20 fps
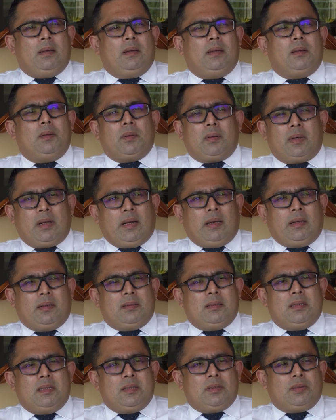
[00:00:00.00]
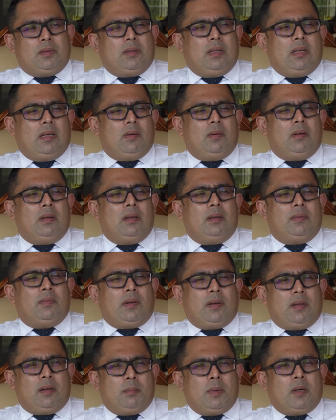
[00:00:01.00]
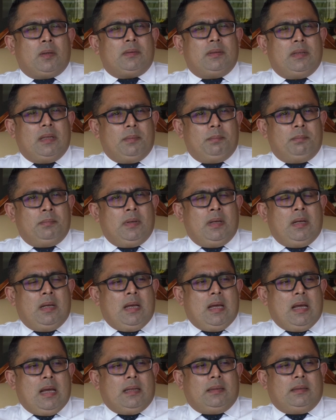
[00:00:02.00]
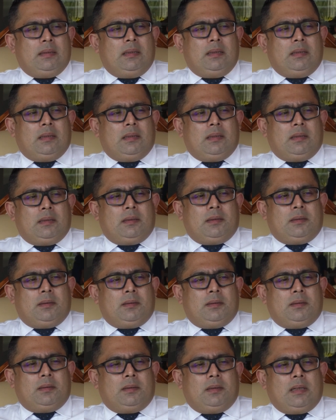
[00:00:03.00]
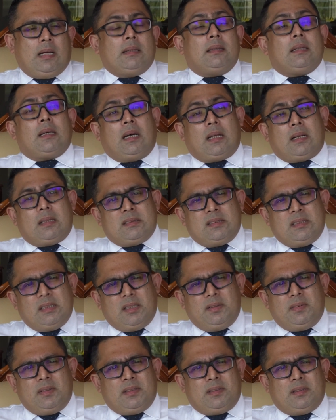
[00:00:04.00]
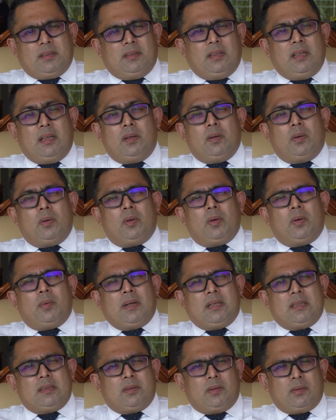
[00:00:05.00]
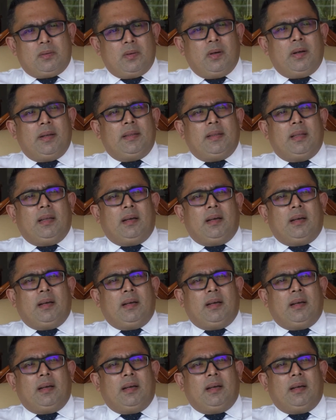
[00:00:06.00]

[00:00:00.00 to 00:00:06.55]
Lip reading: in Ukraine. So they only worry about them and the current situation. They don't know what is ongoing